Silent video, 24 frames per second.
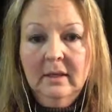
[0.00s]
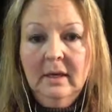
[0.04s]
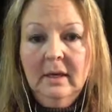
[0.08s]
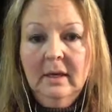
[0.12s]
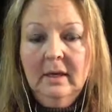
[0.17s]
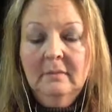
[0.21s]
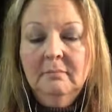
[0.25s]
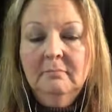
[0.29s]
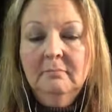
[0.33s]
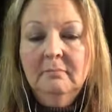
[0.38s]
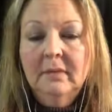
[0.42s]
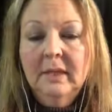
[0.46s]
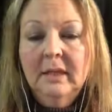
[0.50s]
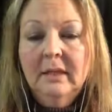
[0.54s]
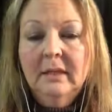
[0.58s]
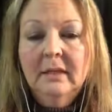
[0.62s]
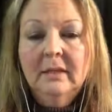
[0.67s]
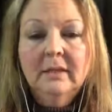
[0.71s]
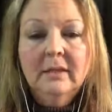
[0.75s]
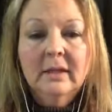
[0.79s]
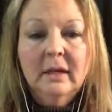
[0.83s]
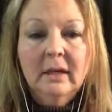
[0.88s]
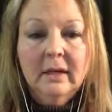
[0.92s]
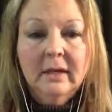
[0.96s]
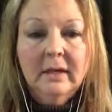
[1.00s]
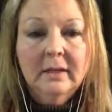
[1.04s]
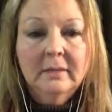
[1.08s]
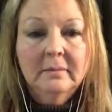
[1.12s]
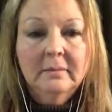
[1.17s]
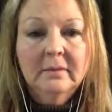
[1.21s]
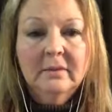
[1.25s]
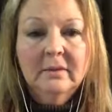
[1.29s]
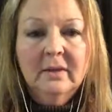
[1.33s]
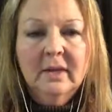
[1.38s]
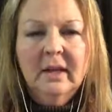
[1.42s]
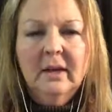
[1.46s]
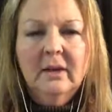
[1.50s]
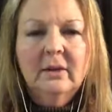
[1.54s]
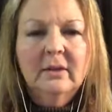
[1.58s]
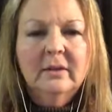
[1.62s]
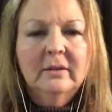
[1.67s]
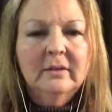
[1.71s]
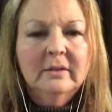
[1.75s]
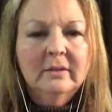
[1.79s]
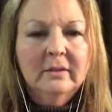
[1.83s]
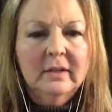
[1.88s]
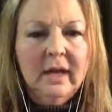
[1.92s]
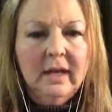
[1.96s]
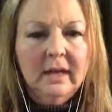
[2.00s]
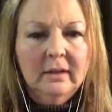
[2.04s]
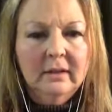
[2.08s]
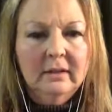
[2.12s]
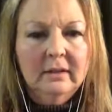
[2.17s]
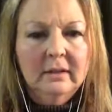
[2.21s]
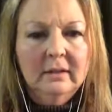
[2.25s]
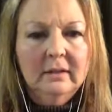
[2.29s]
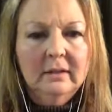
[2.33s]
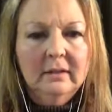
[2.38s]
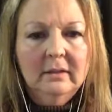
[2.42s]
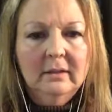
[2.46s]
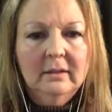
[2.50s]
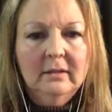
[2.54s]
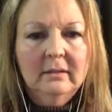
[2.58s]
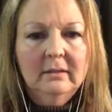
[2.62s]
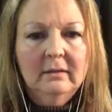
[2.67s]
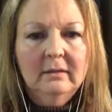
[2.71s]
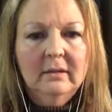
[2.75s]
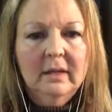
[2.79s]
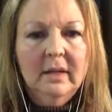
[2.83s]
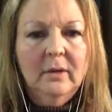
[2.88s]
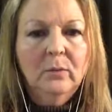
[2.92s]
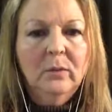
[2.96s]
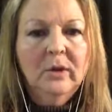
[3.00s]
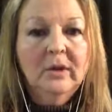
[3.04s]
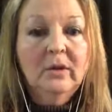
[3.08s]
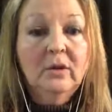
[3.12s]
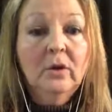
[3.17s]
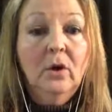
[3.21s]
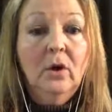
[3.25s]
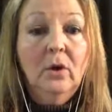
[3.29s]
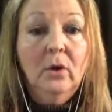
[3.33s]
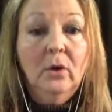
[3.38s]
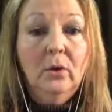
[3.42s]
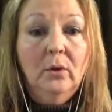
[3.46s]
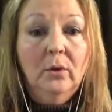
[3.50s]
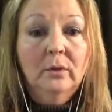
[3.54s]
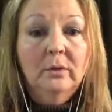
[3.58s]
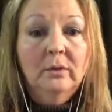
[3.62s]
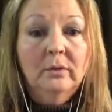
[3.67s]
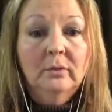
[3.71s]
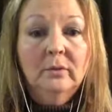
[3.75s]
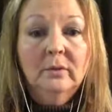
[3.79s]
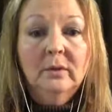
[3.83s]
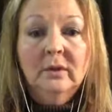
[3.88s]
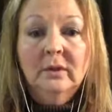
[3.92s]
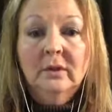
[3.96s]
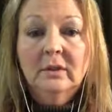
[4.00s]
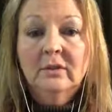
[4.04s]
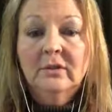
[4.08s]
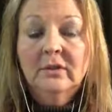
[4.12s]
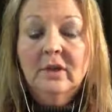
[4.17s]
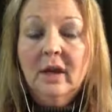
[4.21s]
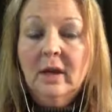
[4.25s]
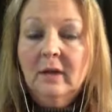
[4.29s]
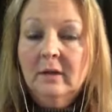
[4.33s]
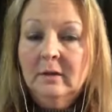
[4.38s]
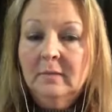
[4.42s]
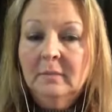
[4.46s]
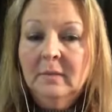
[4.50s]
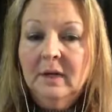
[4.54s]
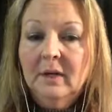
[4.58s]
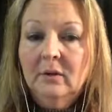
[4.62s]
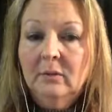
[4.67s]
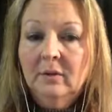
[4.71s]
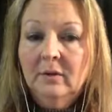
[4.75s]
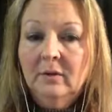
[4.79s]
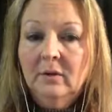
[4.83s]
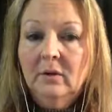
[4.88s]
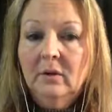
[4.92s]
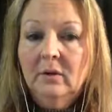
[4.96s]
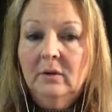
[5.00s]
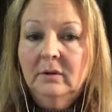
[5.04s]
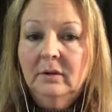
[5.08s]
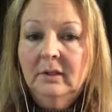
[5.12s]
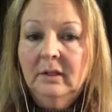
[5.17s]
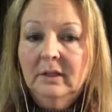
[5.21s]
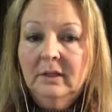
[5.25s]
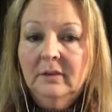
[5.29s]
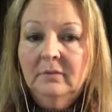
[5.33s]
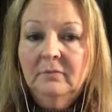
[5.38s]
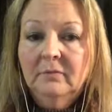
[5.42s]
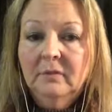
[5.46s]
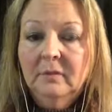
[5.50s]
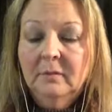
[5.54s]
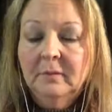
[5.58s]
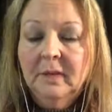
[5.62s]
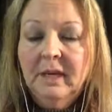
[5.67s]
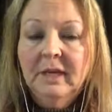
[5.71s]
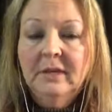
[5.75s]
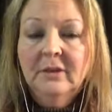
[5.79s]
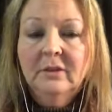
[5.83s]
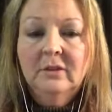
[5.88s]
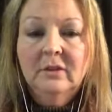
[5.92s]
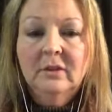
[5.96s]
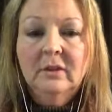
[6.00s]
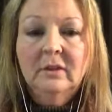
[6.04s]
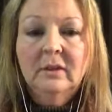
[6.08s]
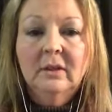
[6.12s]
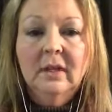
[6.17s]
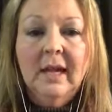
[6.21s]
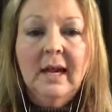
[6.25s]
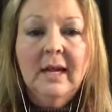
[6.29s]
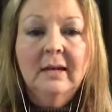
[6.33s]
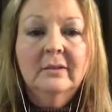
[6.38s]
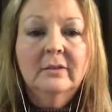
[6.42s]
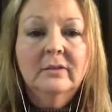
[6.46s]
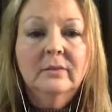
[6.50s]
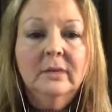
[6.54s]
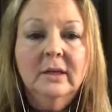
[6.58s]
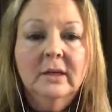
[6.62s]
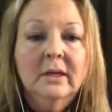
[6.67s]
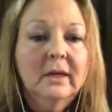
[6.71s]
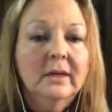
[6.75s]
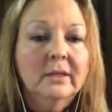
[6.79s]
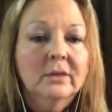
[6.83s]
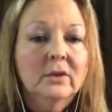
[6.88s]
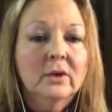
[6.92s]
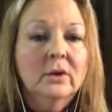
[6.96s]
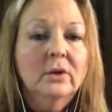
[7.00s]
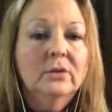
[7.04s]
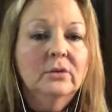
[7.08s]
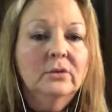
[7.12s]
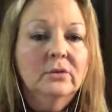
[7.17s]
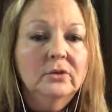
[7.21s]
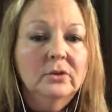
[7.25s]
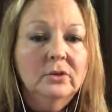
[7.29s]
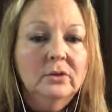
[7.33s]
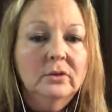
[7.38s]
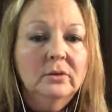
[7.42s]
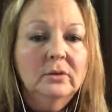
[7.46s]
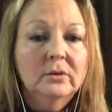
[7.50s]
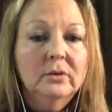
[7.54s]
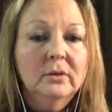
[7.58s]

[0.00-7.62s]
many times they are silent they withhold. We're going to talk about withholding information. Last week I told you,